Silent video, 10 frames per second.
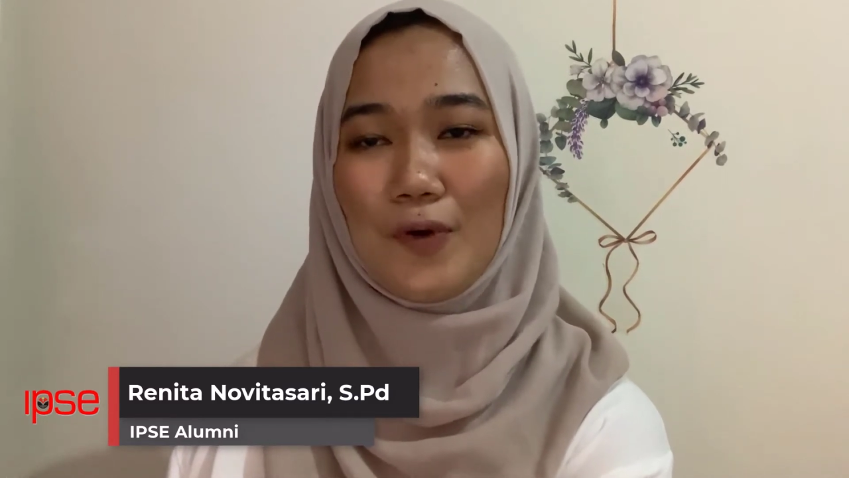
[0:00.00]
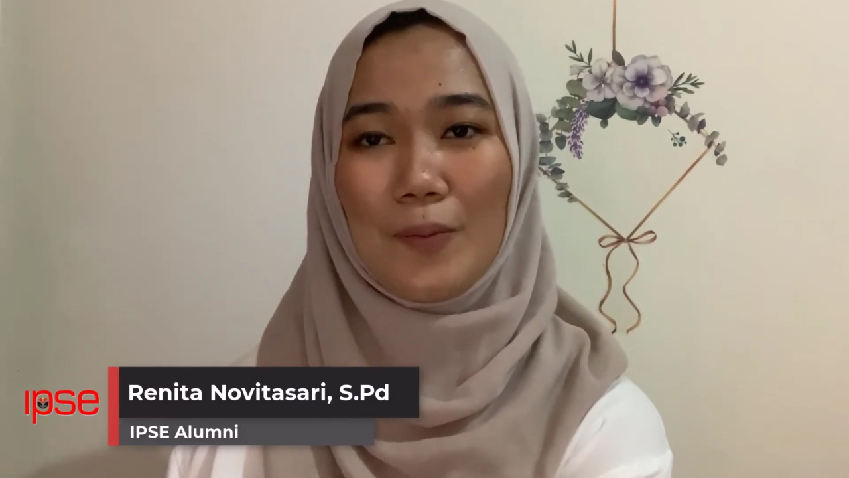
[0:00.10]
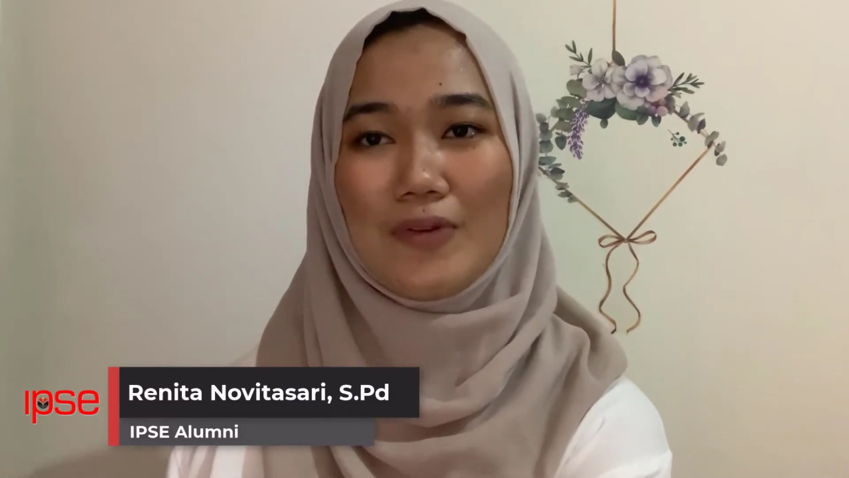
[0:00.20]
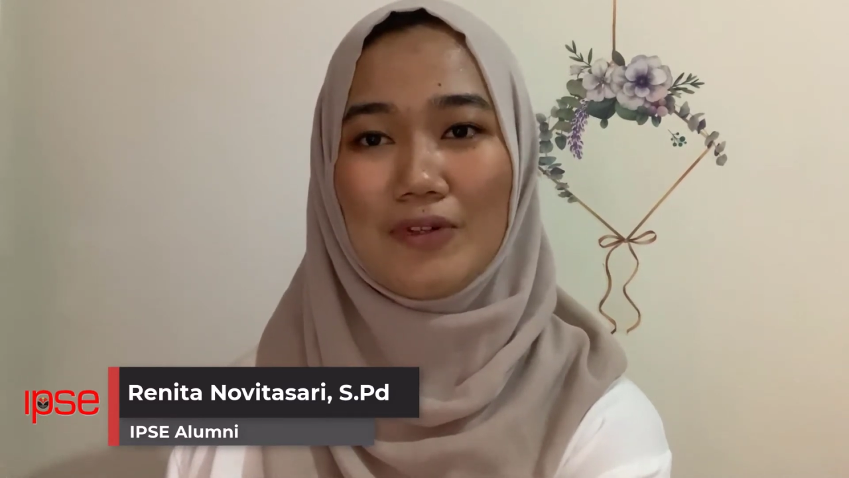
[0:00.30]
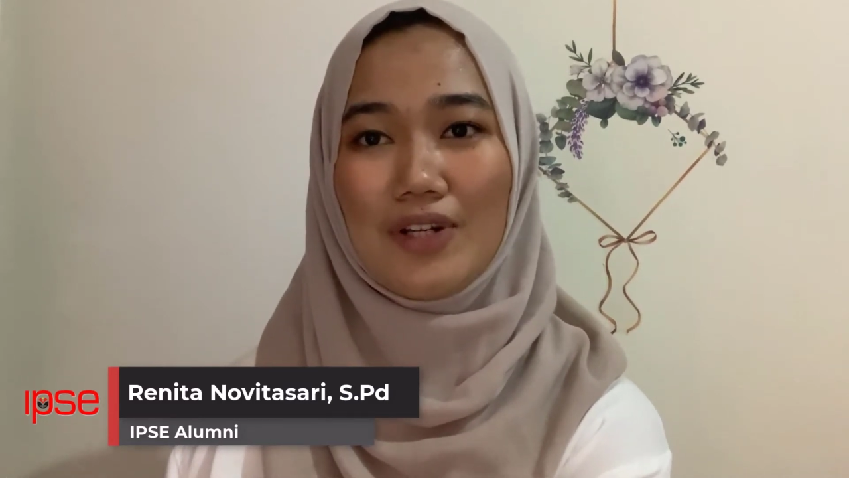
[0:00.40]

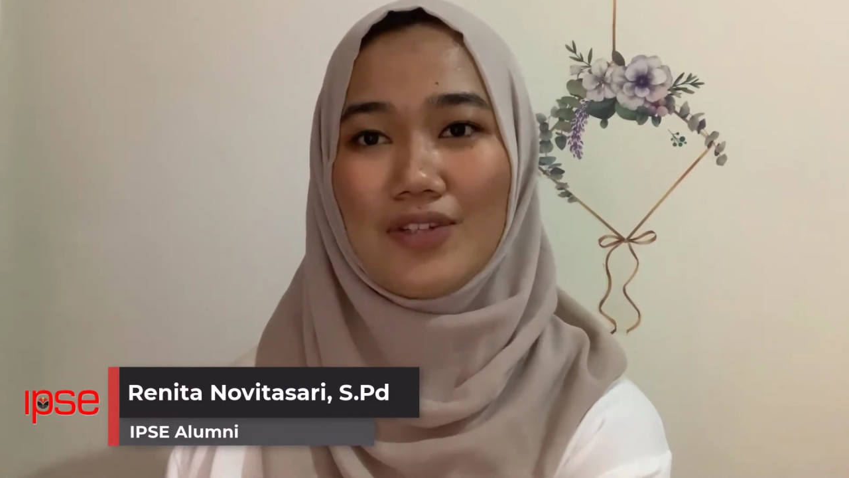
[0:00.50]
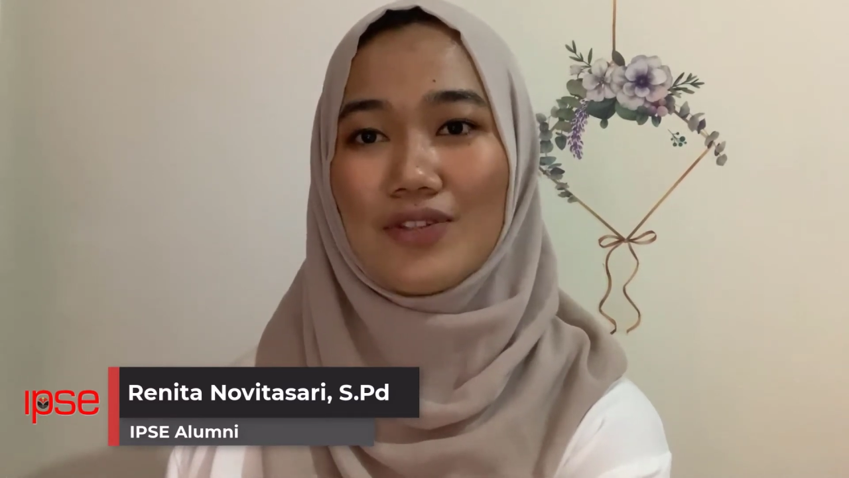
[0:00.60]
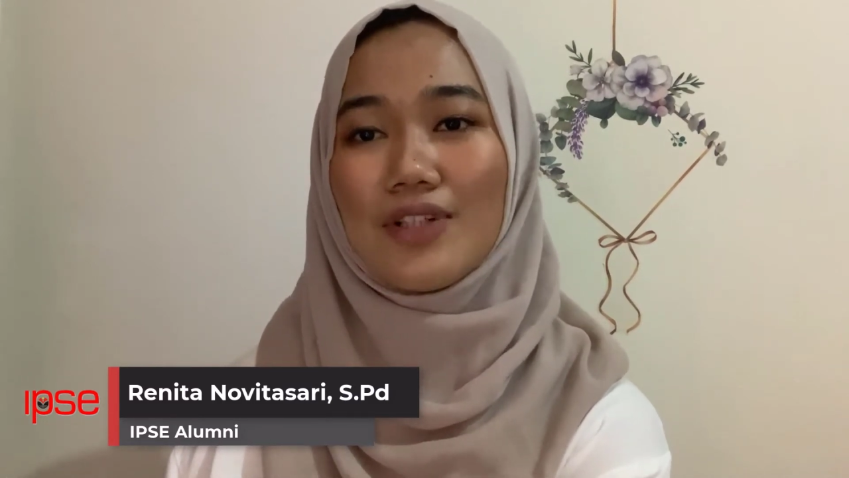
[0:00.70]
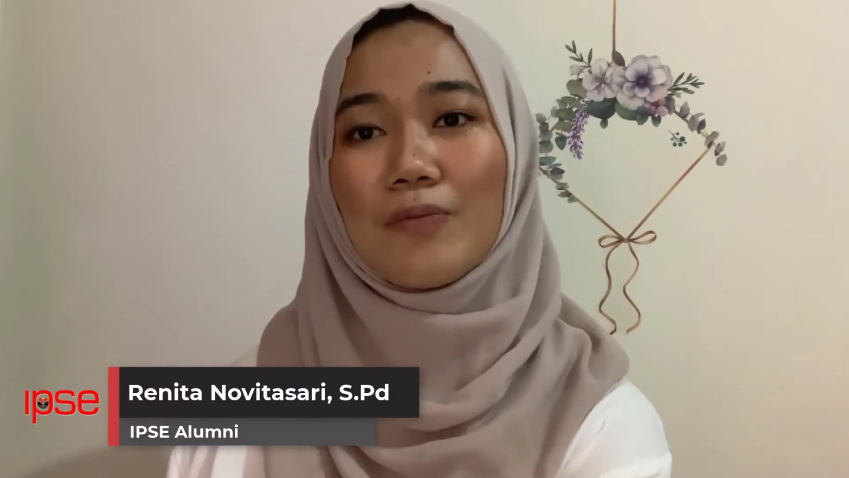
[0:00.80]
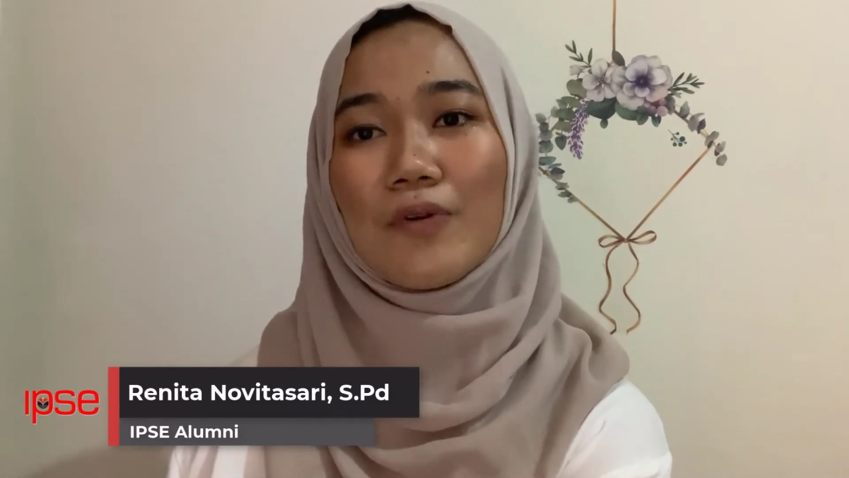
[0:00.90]
from
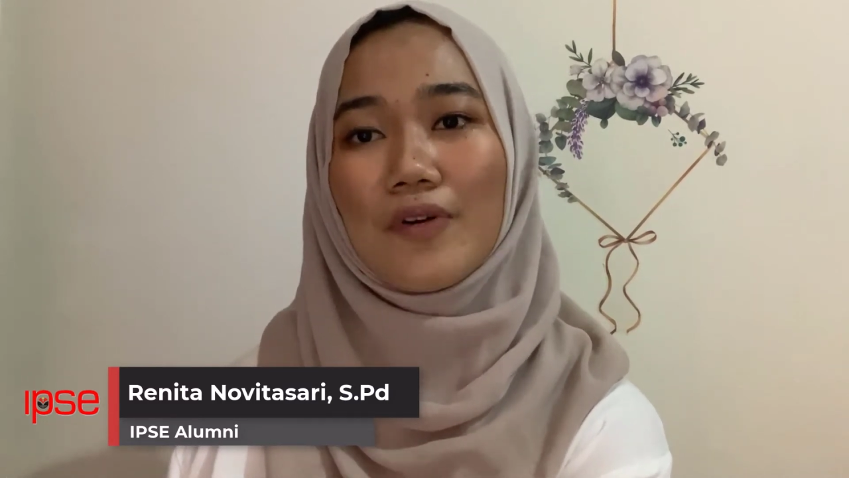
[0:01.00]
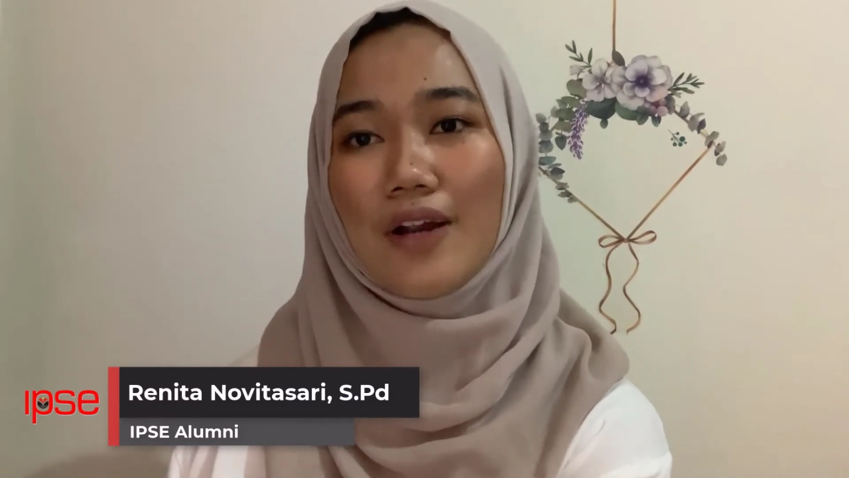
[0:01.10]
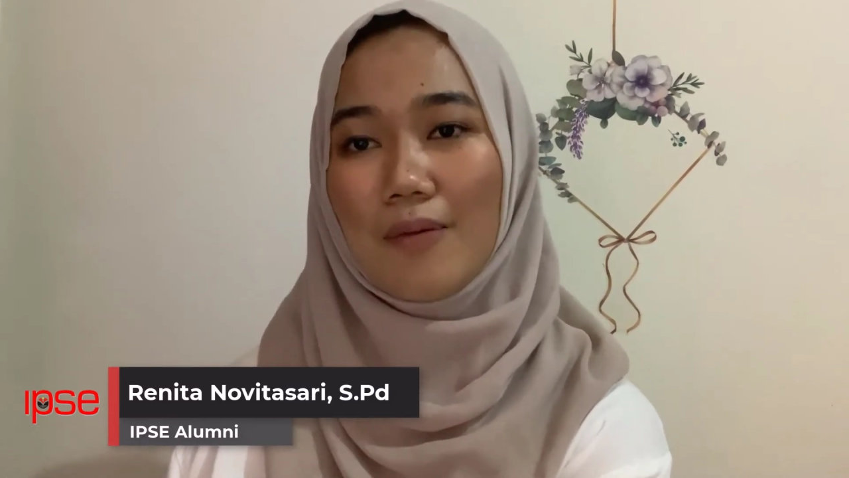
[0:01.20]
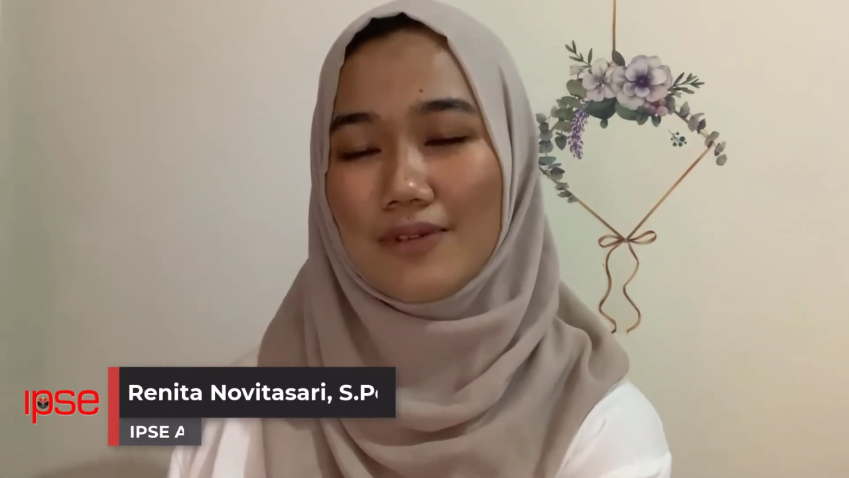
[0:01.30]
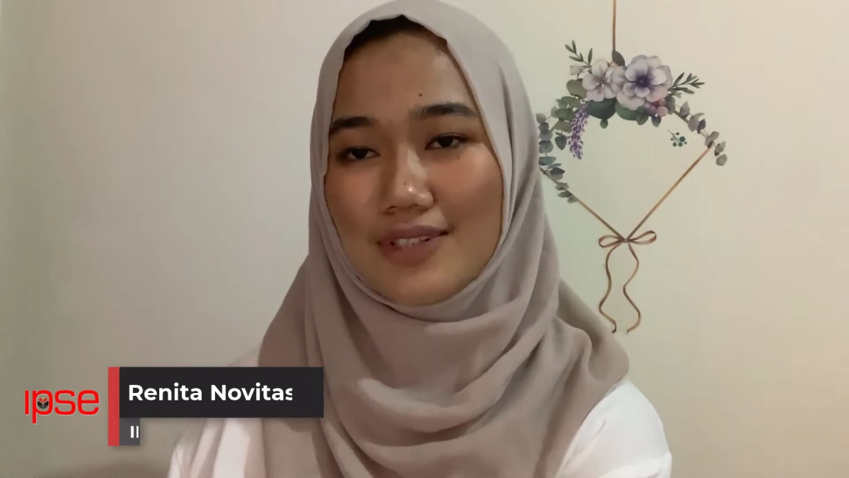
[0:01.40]
International Program